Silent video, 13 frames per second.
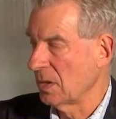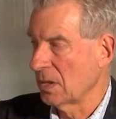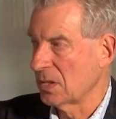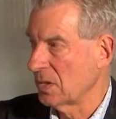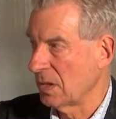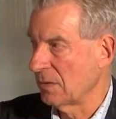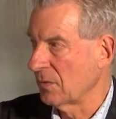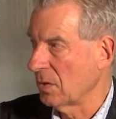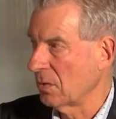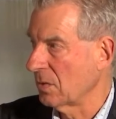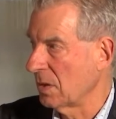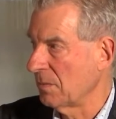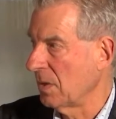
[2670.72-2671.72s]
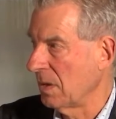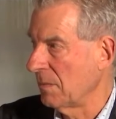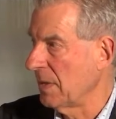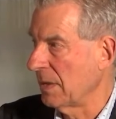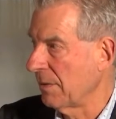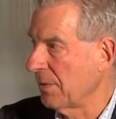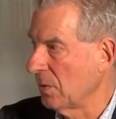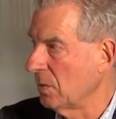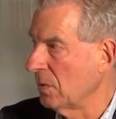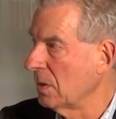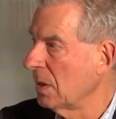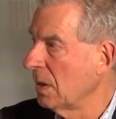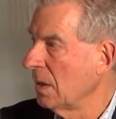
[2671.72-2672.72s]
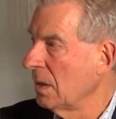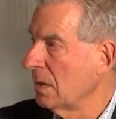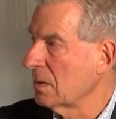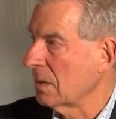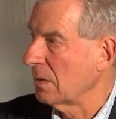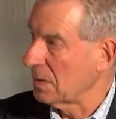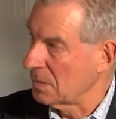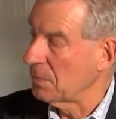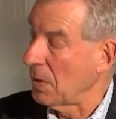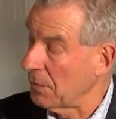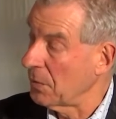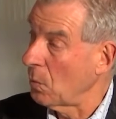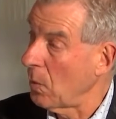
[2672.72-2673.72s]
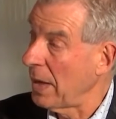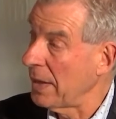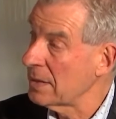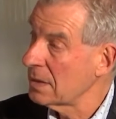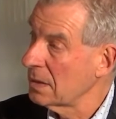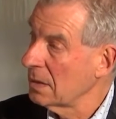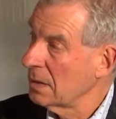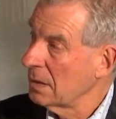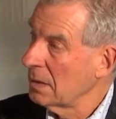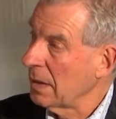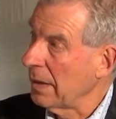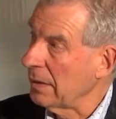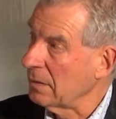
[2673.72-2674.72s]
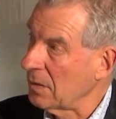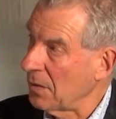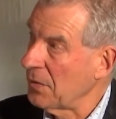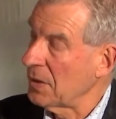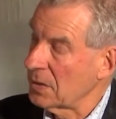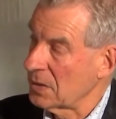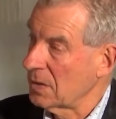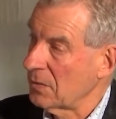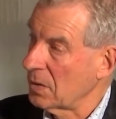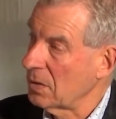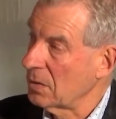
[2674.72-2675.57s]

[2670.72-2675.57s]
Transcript: the extent of concrete by about a third. So that's both the weight and the thickness of the